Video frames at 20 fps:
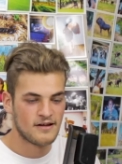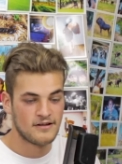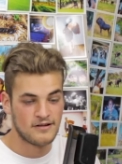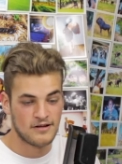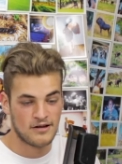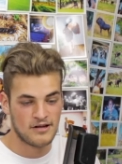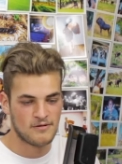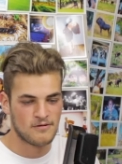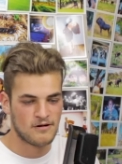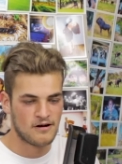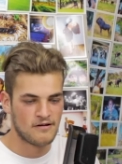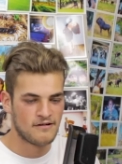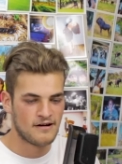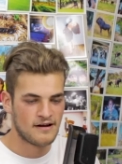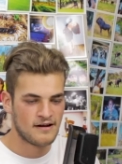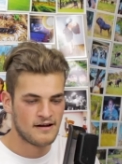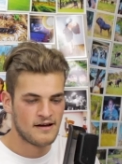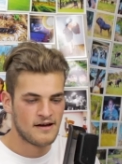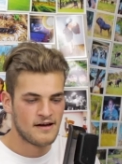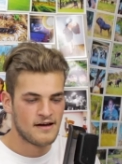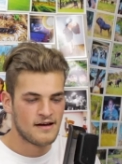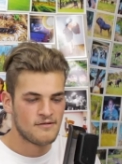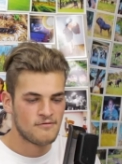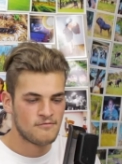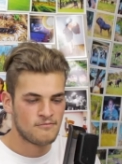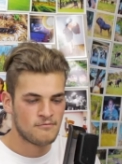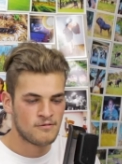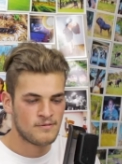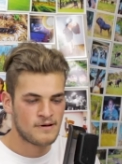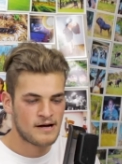No, you are right.
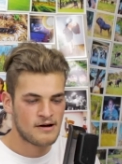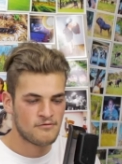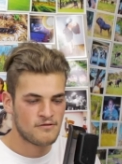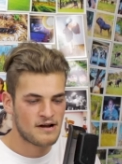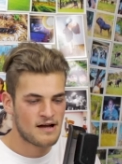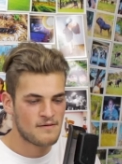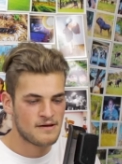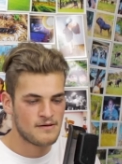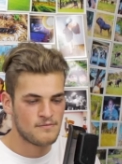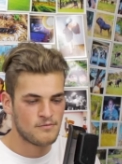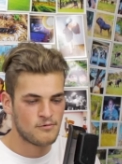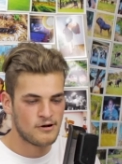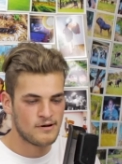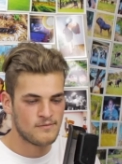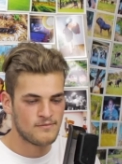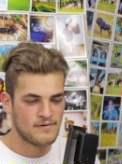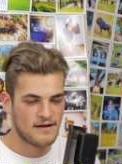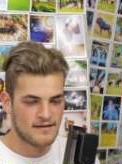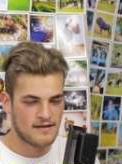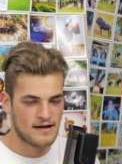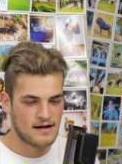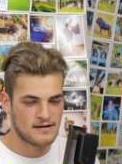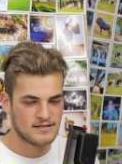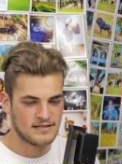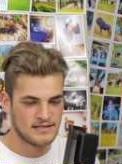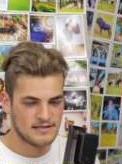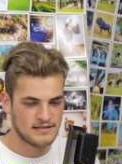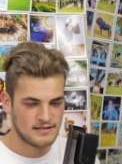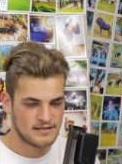What about Rami winning Best Actor?